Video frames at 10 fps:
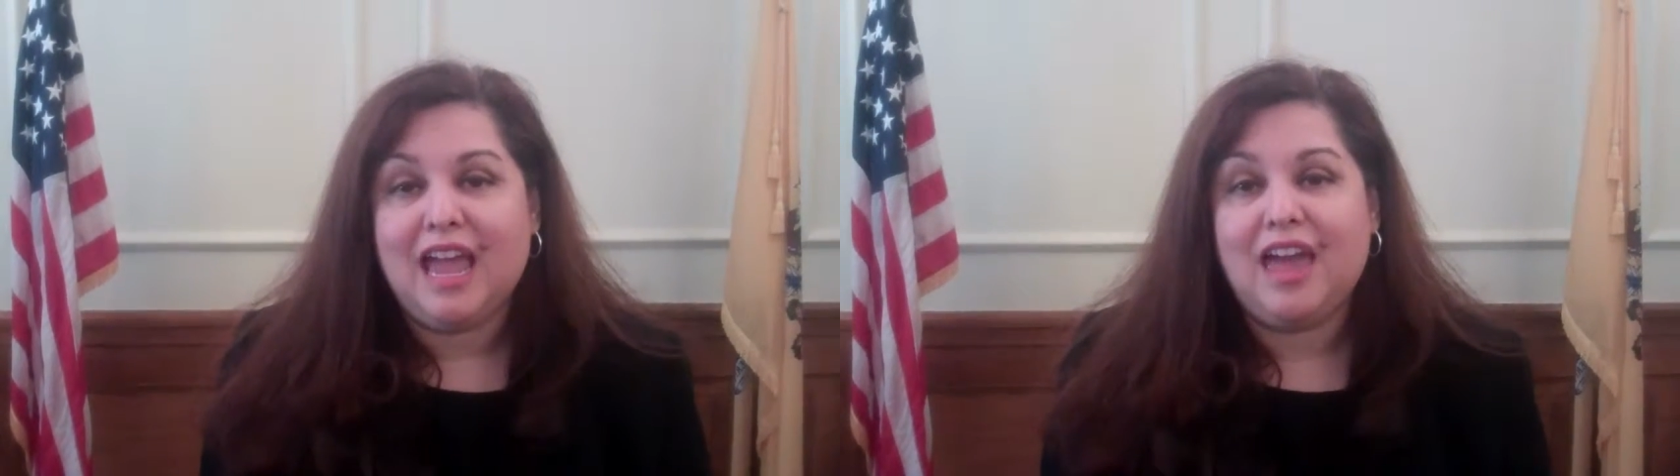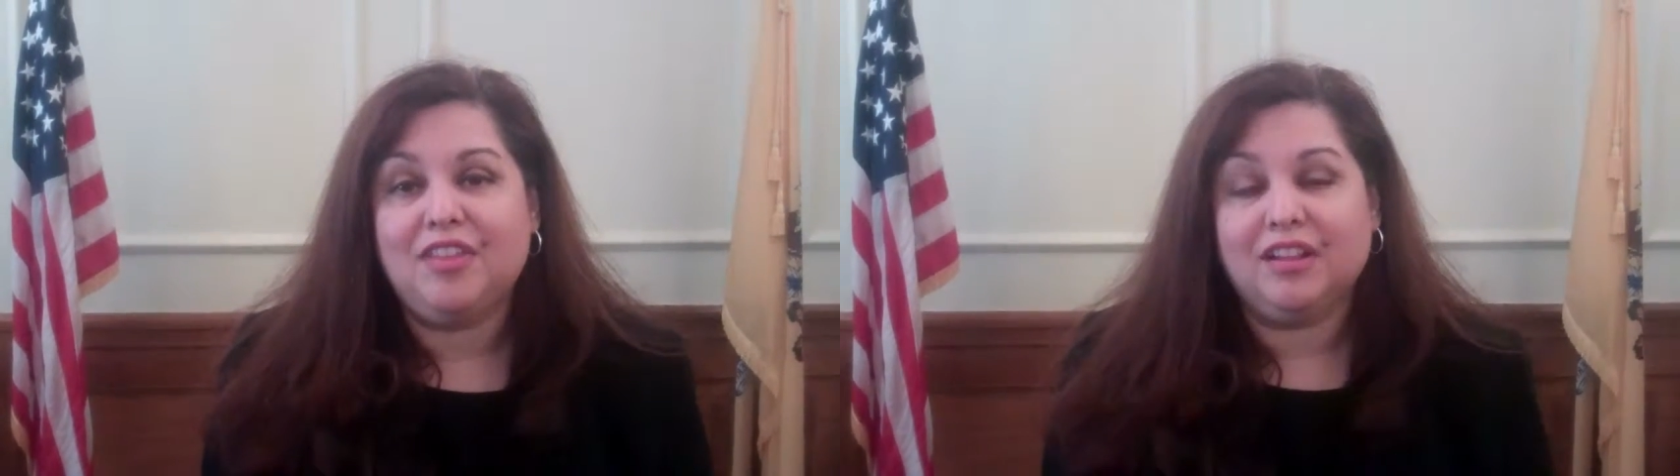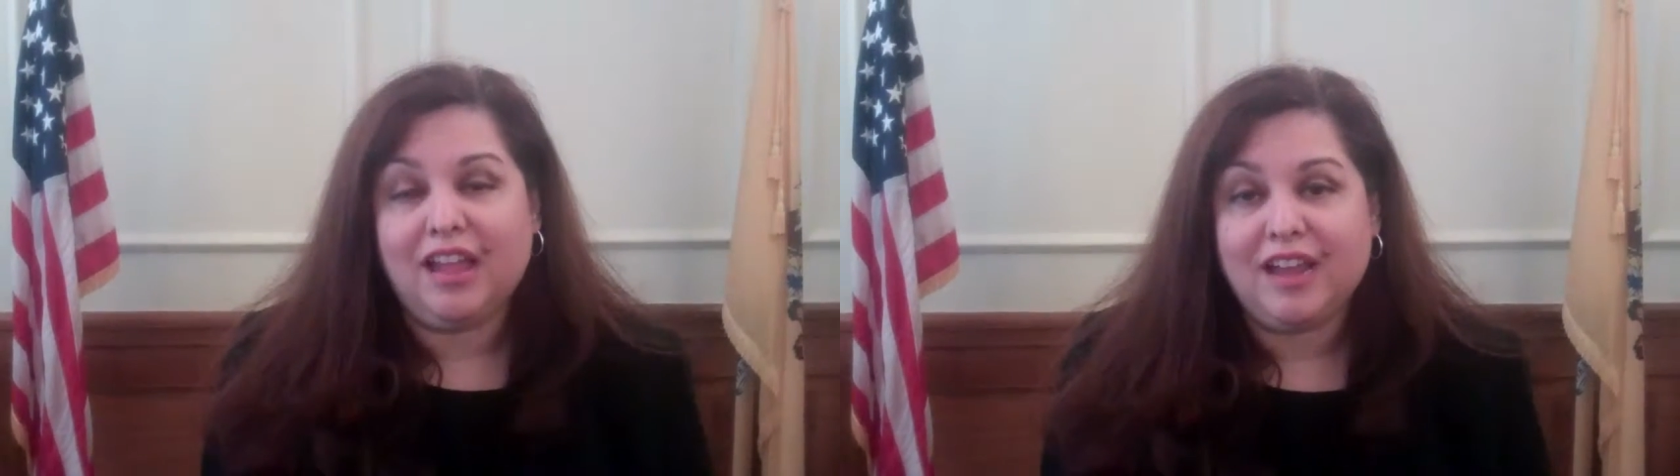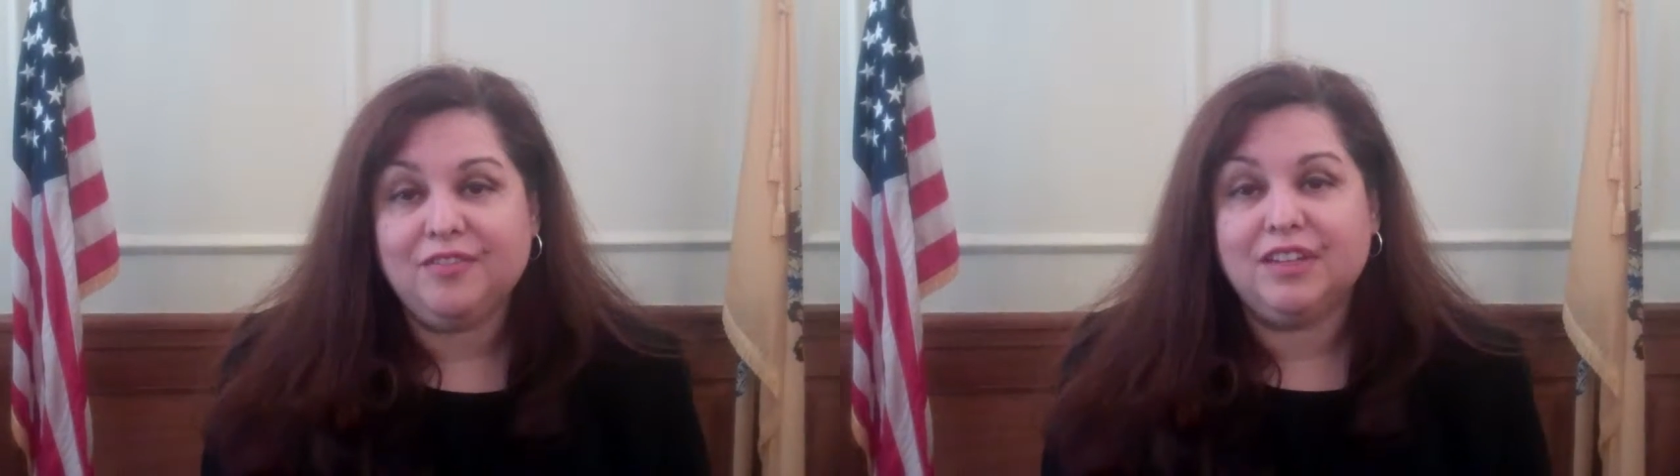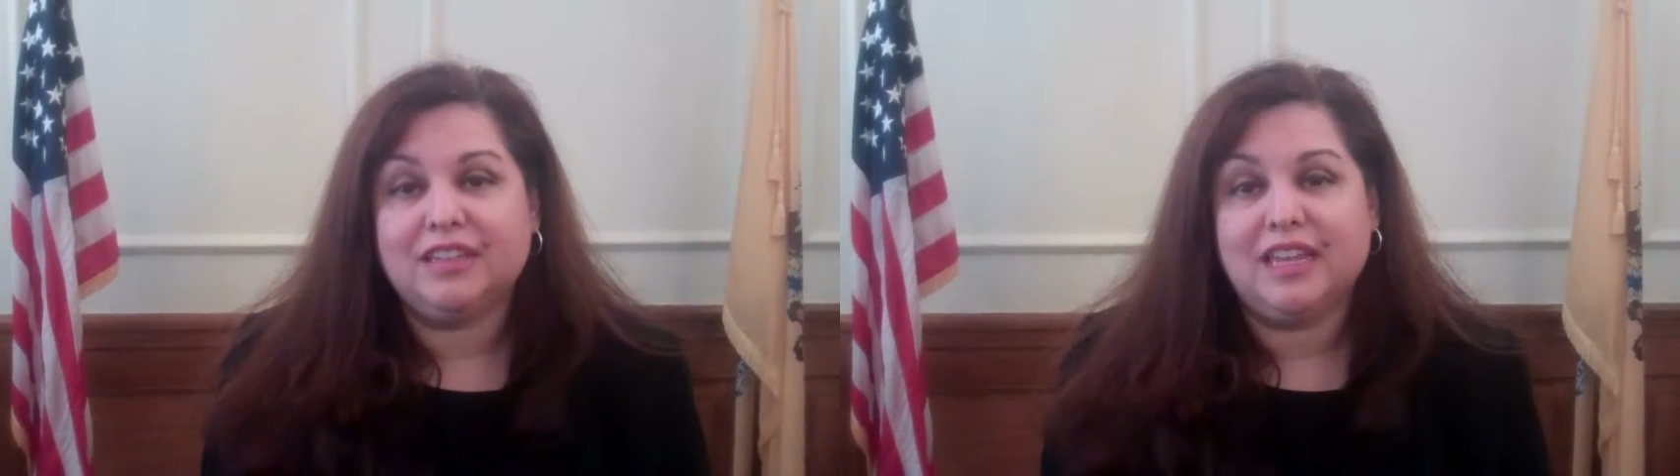and the
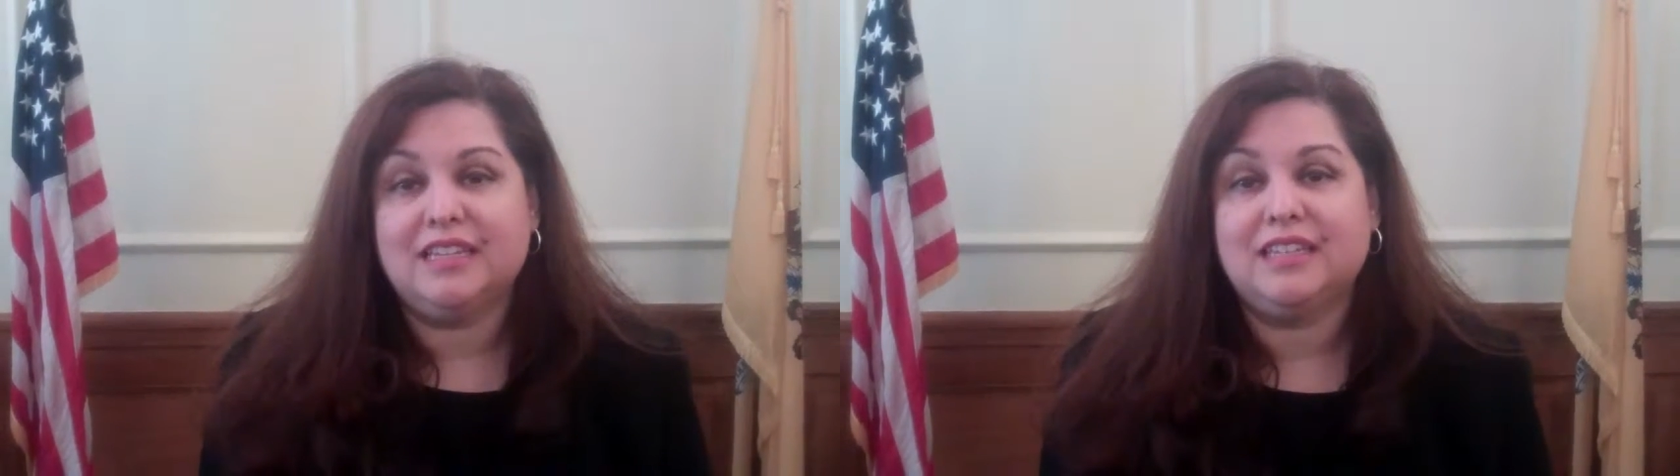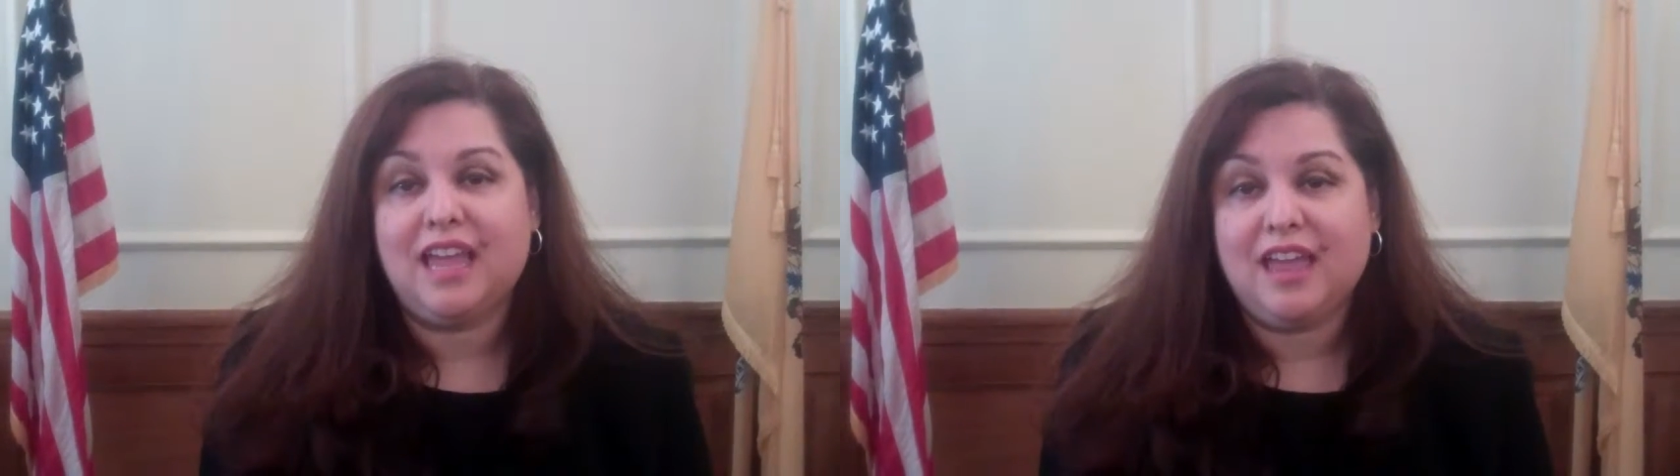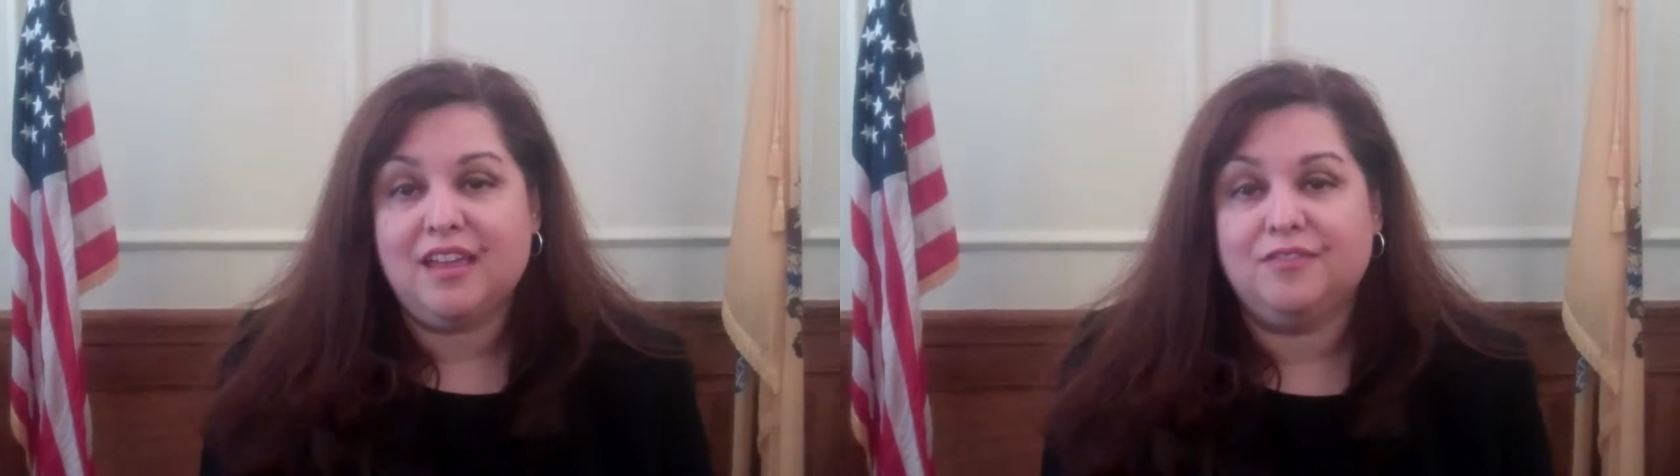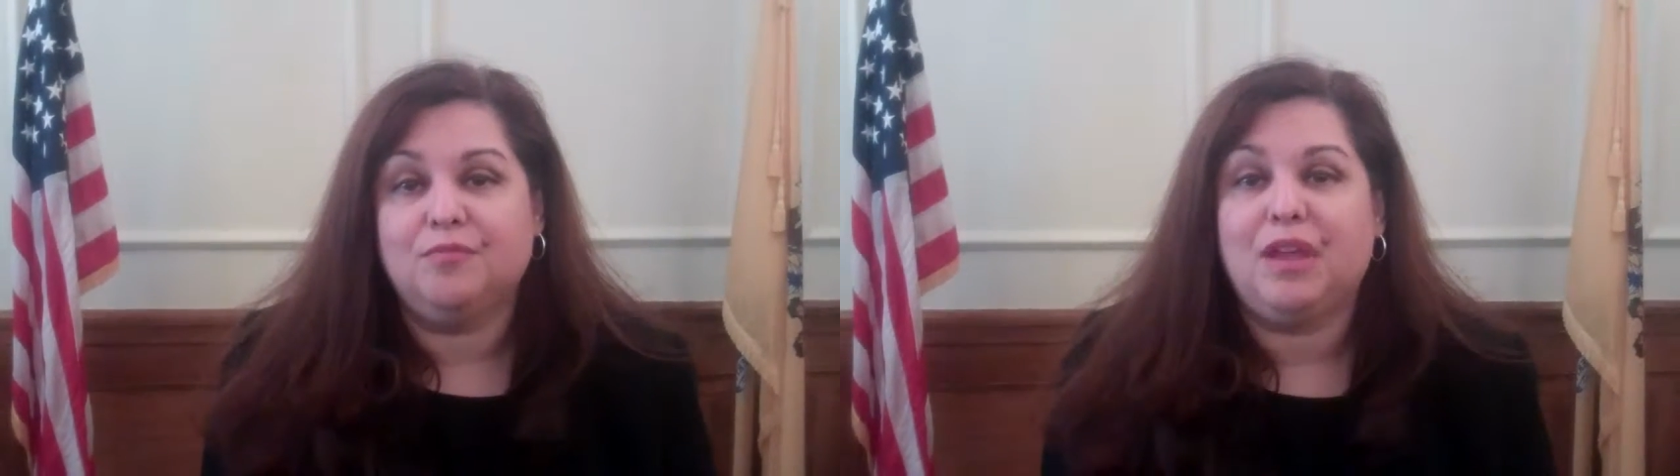life that they save